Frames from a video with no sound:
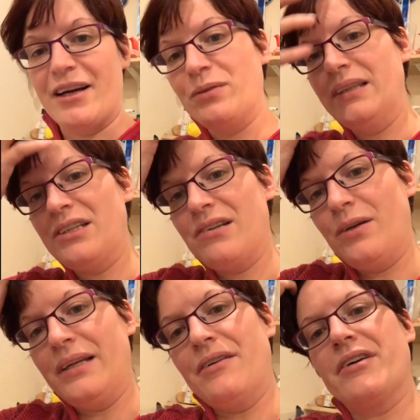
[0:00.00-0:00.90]
I literally
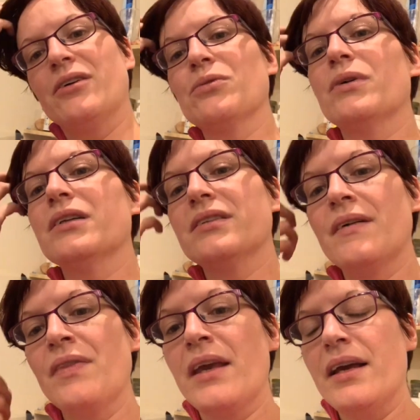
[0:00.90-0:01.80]
only have cold water.
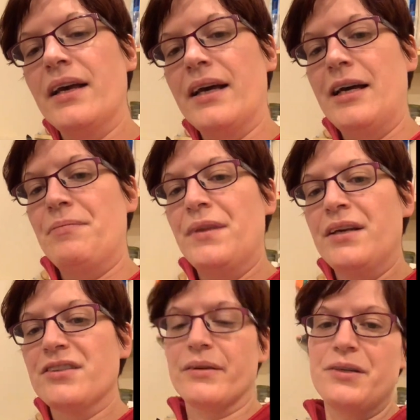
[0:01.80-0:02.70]

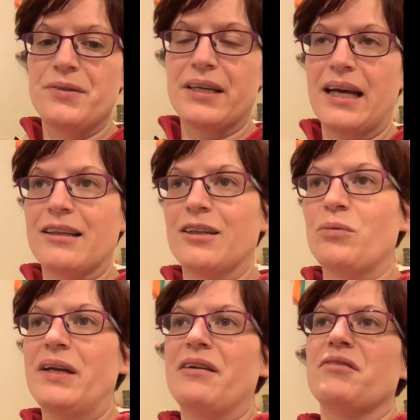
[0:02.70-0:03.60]
So I use the kettle
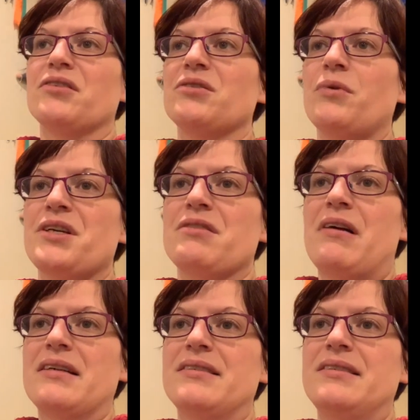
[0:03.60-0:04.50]
when I've got to wash the
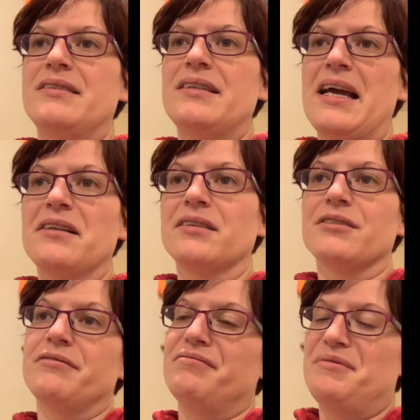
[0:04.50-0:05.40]
rats and
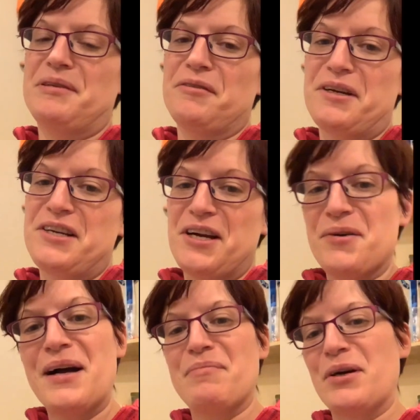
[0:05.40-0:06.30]
tails for a
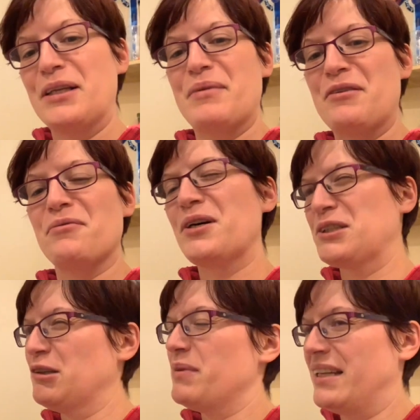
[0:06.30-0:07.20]
show. I boil a bit of
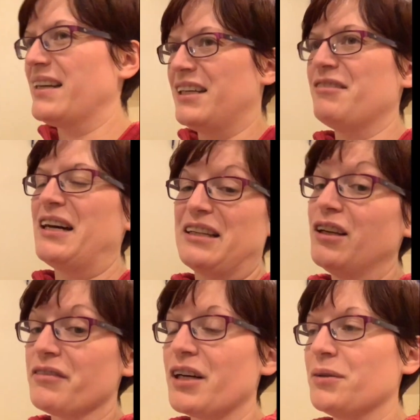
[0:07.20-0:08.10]
water up and then kind of add a
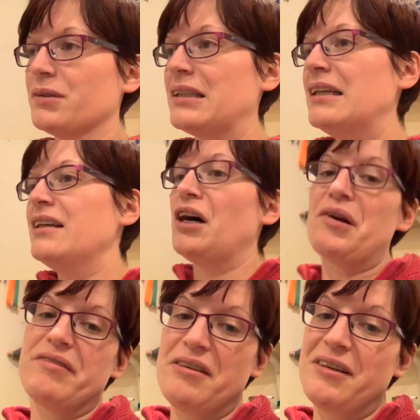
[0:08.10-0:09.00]
lot of cold.
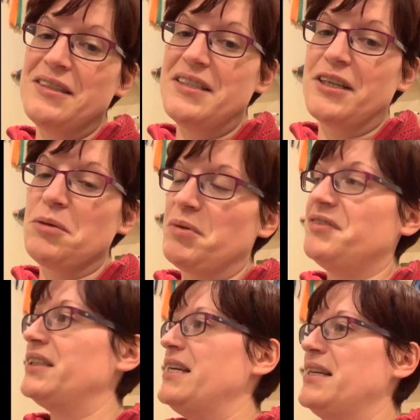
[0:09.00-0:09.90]
Or if I fancy a cup
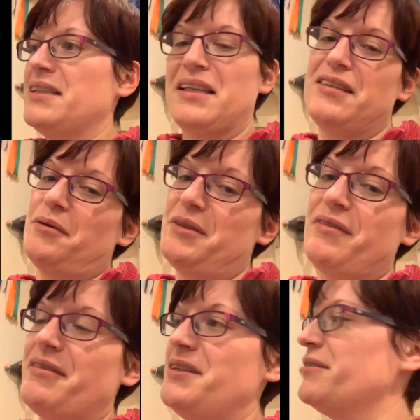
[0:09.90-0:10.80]
of tea, that's always
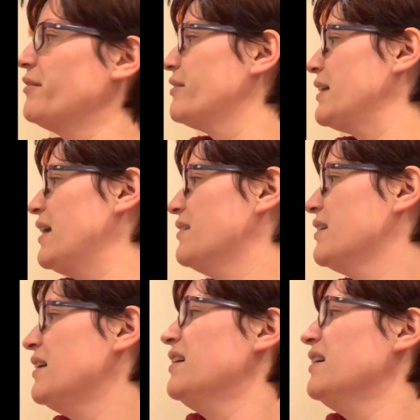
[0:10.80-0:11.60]
very useful for that.